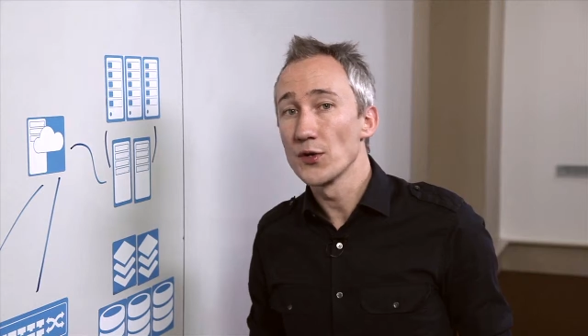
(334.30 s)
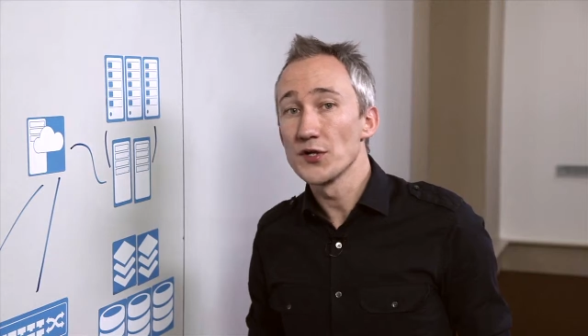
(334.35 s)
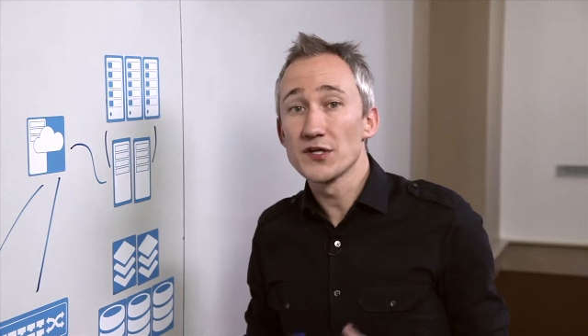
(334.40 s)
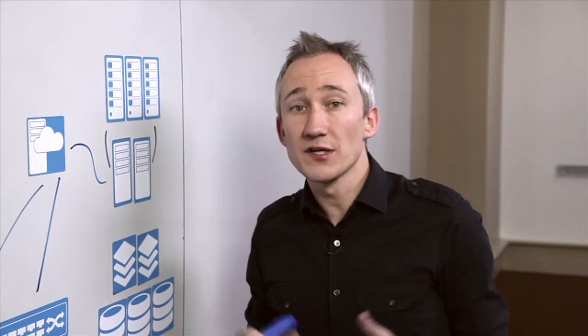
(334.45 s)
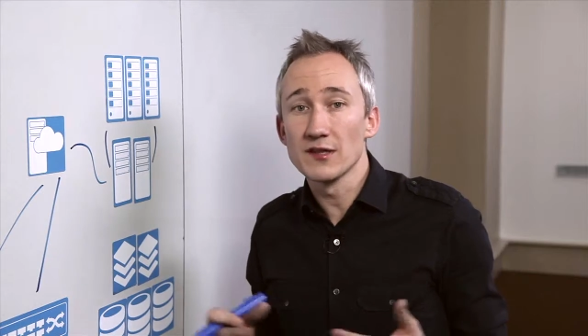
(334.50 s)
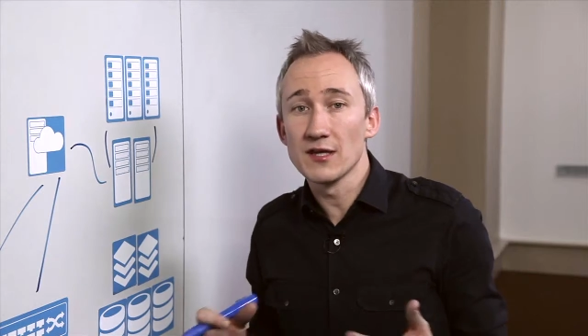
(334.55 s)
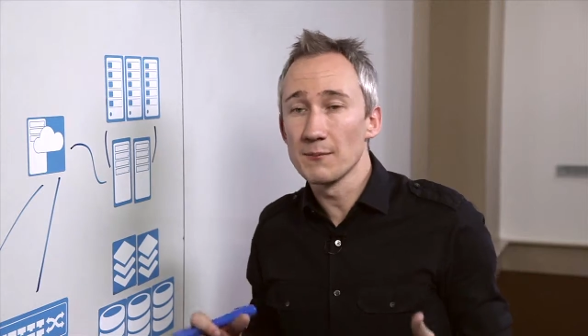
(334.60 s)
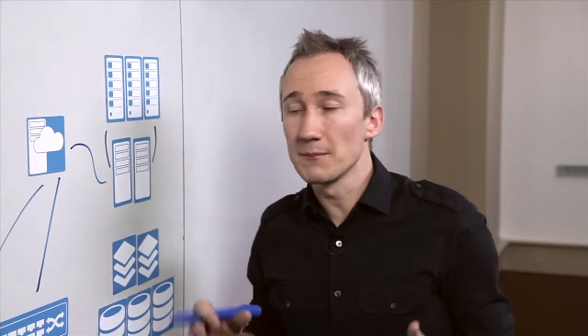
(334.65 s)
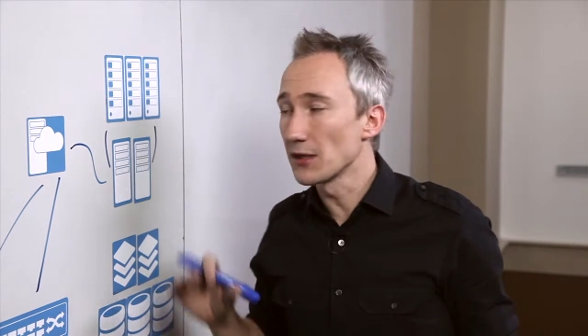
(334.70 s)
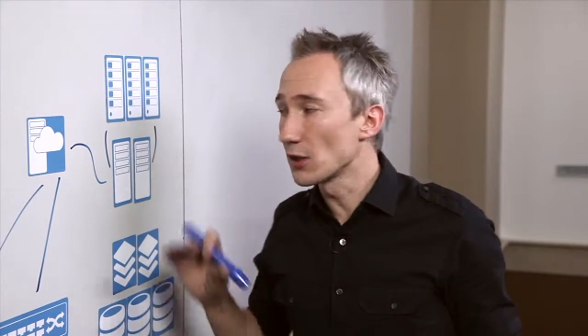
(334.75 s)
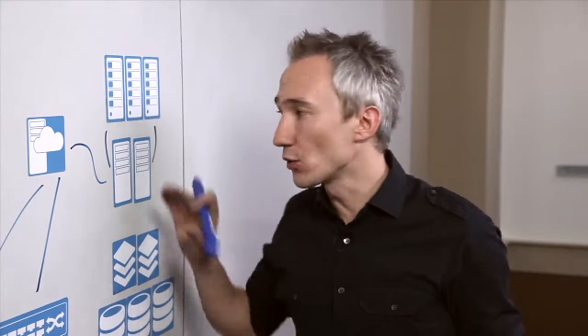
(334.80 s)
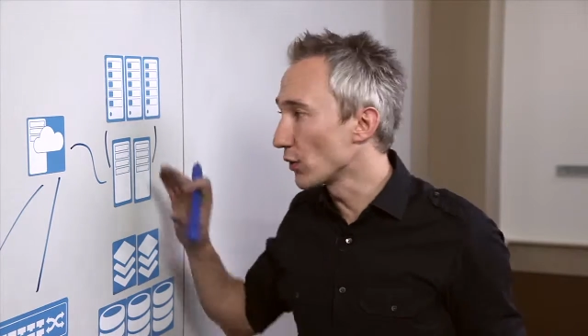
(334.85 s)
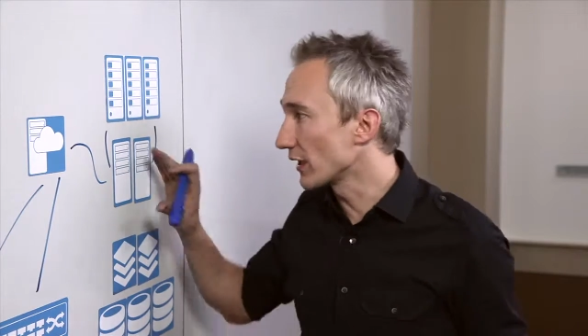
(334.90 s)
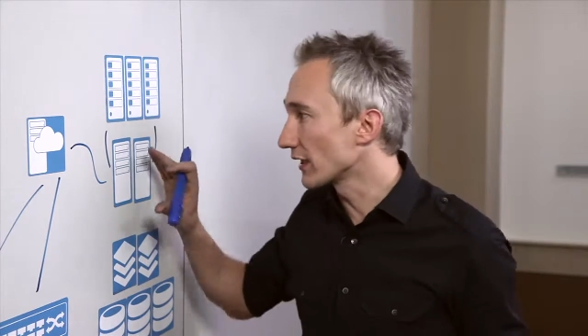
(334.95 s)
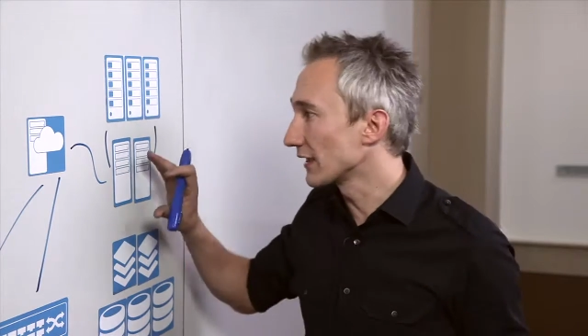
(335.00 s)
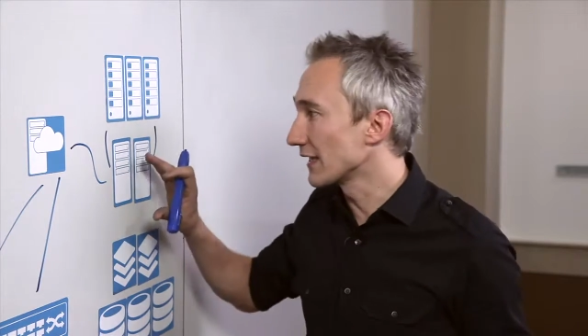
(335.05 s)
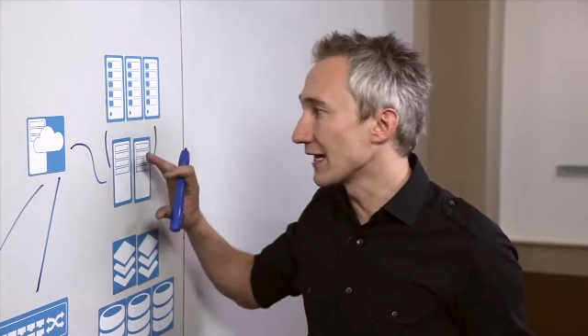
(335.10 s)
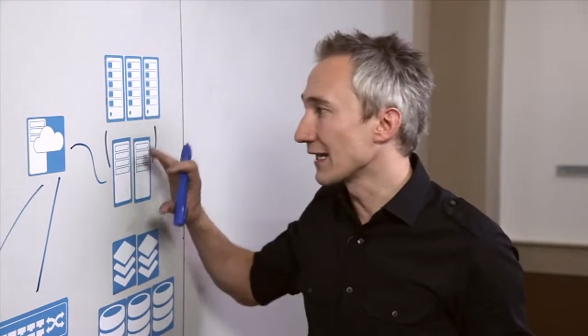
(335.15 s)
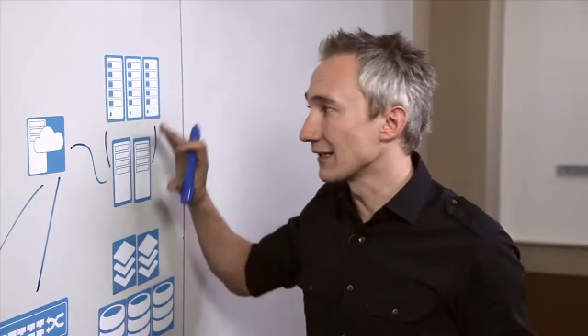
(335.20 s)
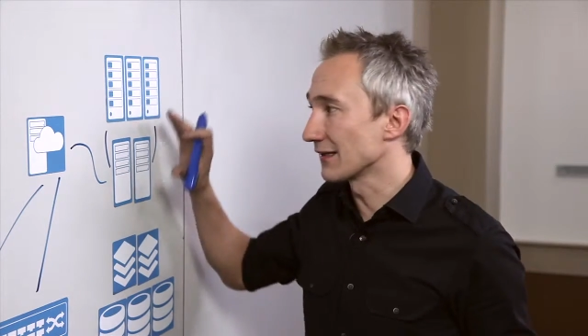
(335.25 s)
which can then be
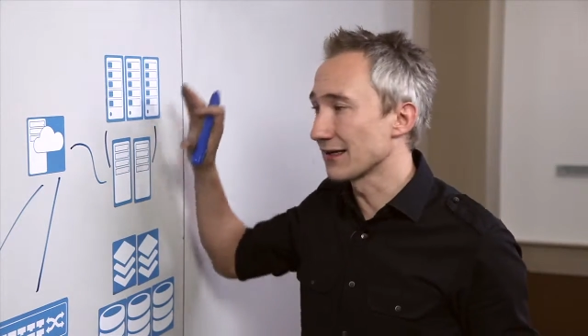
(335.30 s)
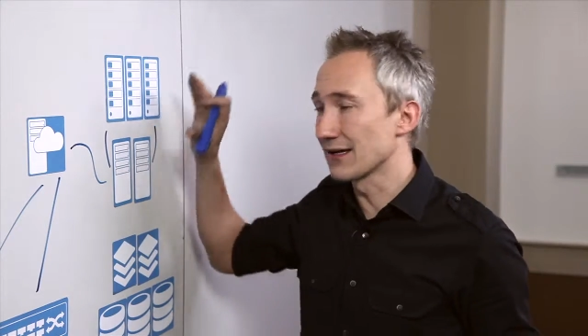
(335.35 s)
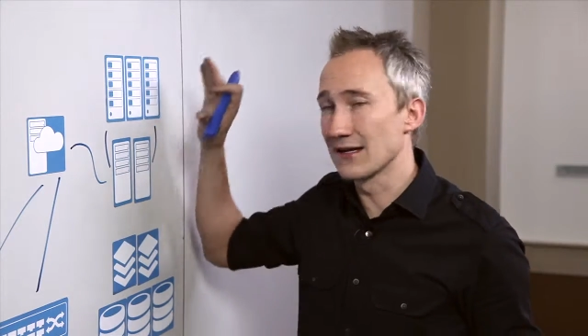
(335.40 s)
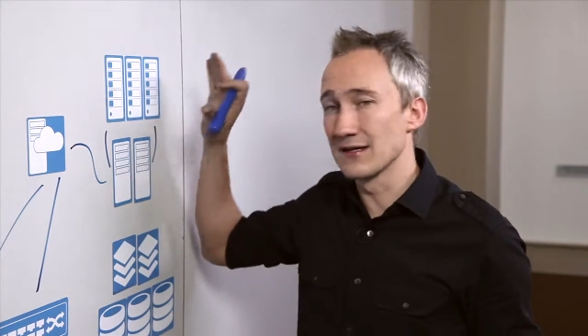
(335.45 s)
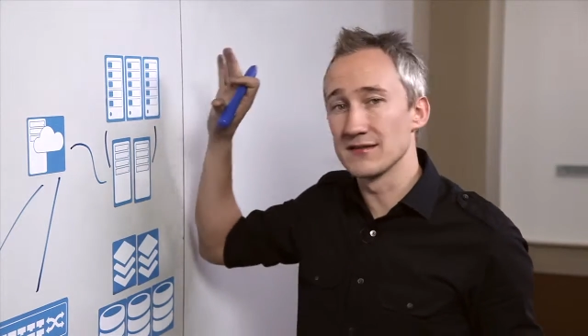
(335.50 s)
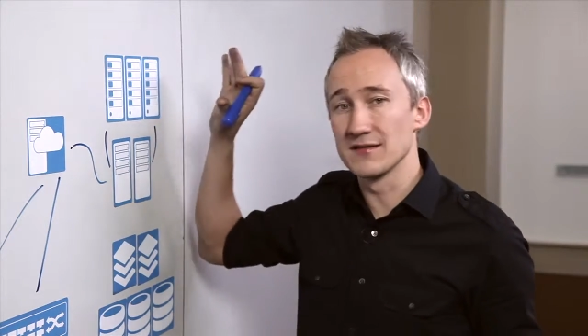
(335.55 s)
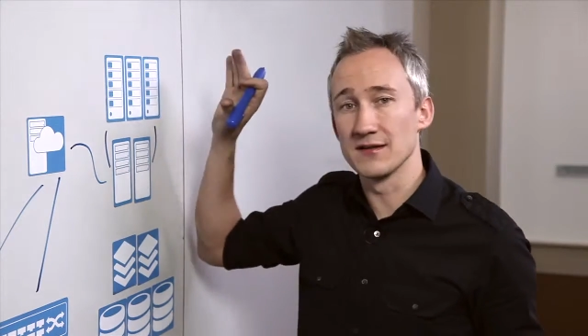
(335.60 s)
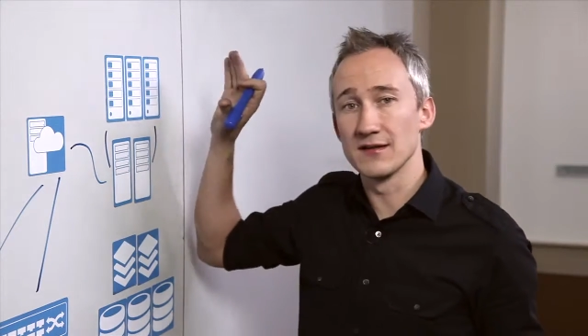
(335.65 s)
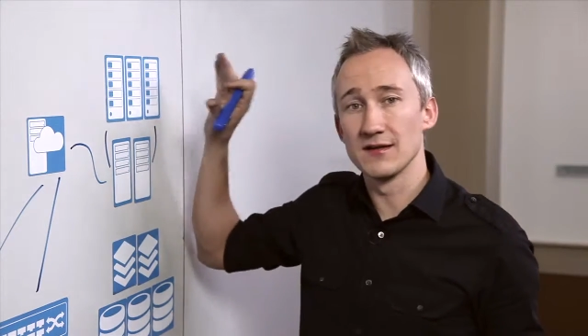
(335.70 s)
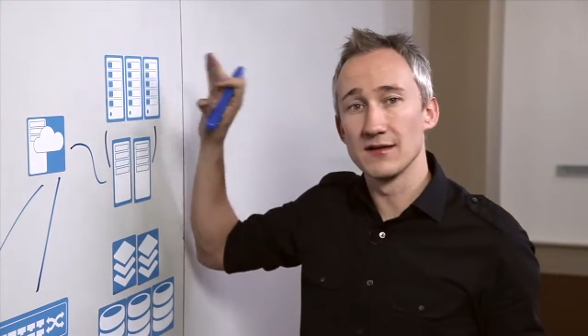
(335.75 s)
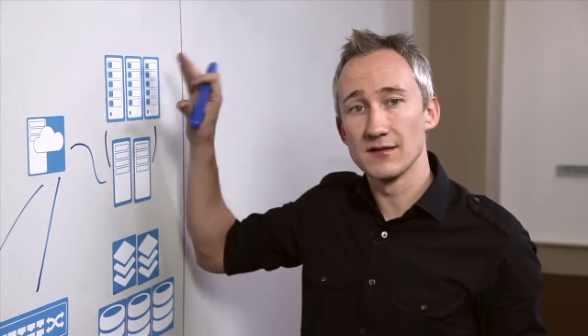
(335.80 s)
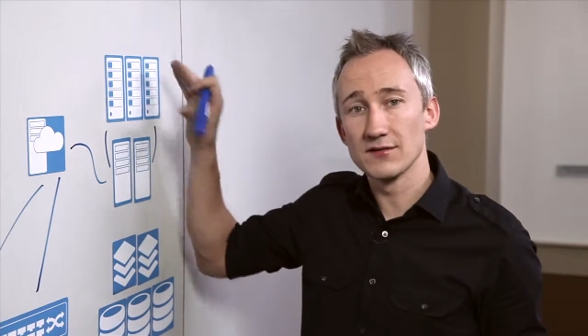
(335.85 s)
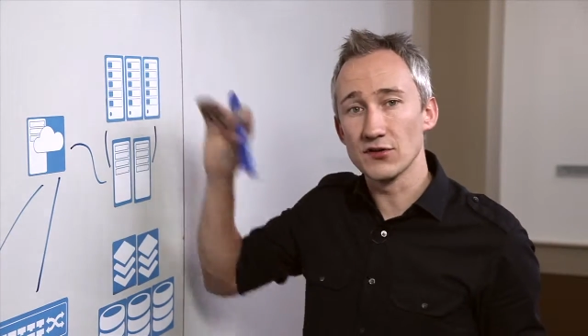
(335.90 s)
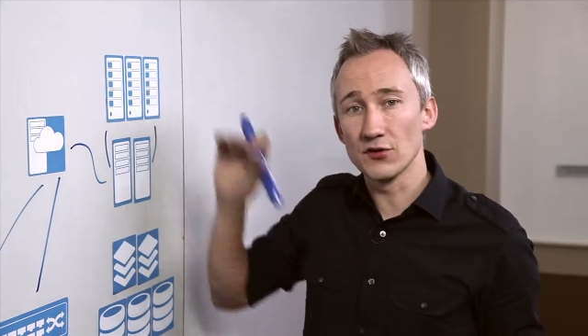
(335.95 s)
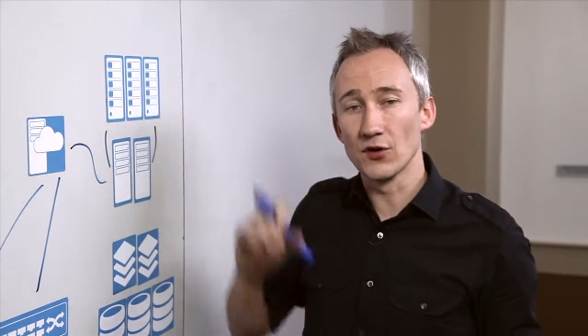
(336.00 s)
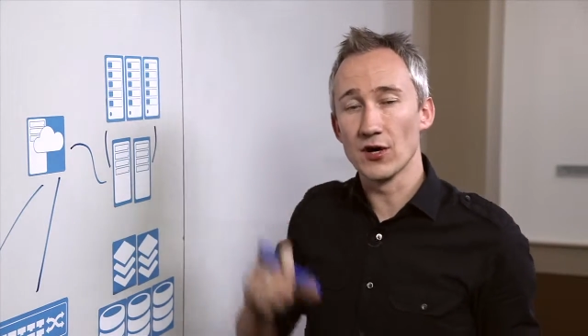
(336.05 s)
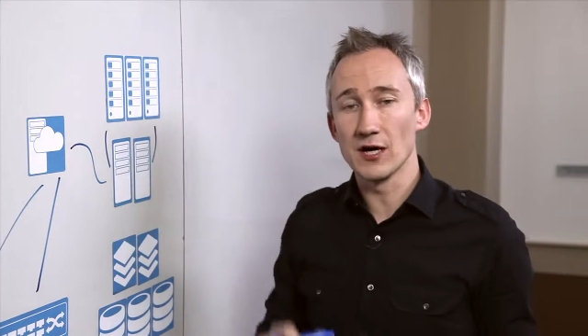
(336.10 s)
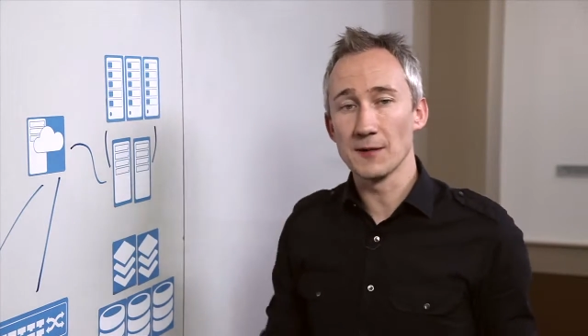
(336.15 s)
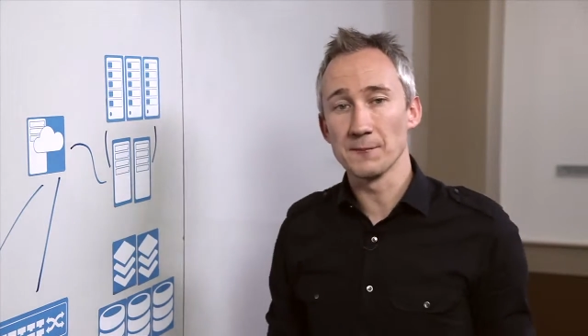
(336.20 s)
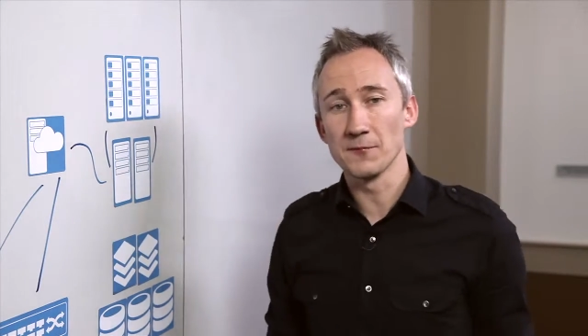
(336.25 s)
quickly allocated
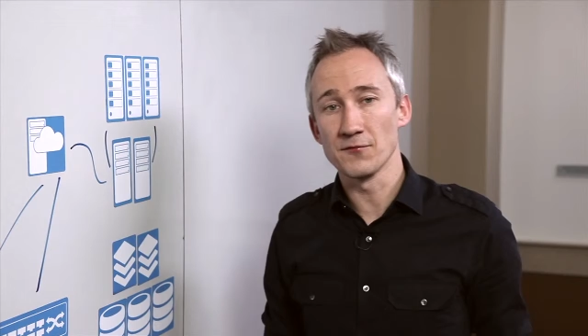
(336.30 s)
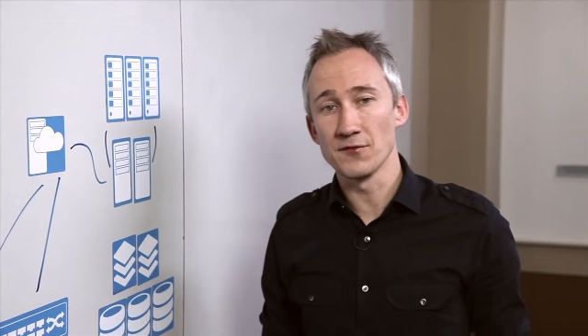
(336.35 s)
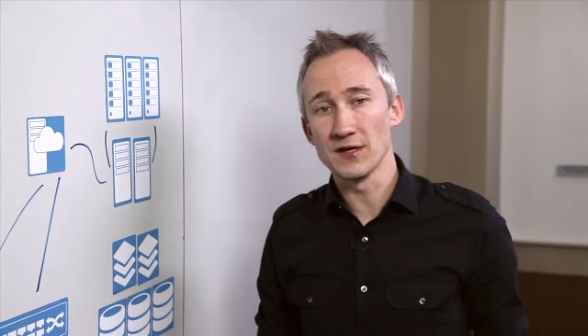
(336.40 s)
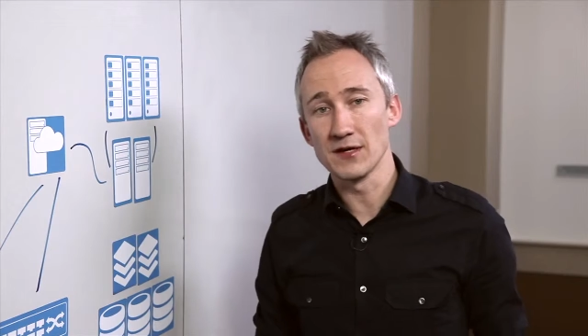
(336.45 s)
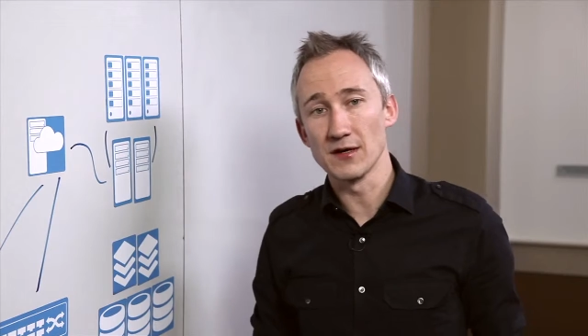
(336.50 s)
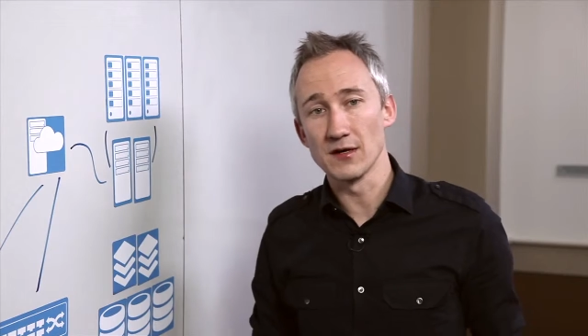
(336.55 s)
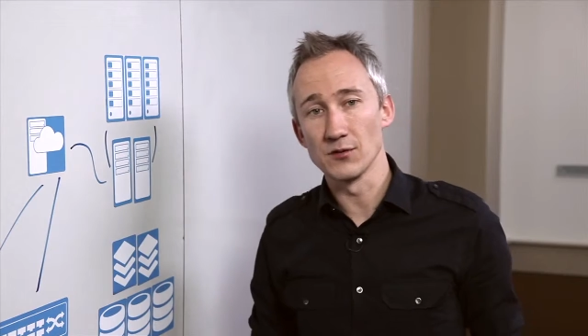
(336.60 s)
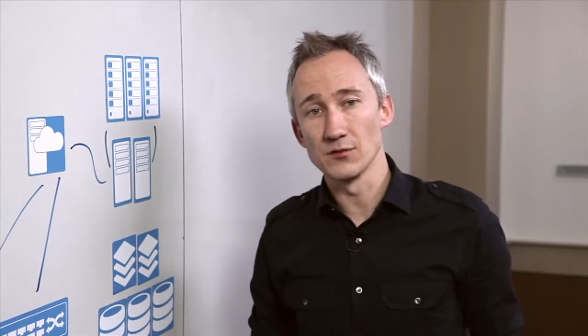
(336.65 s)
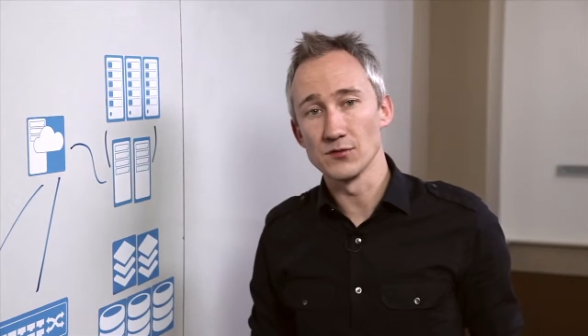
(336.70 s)
to your Hyper-V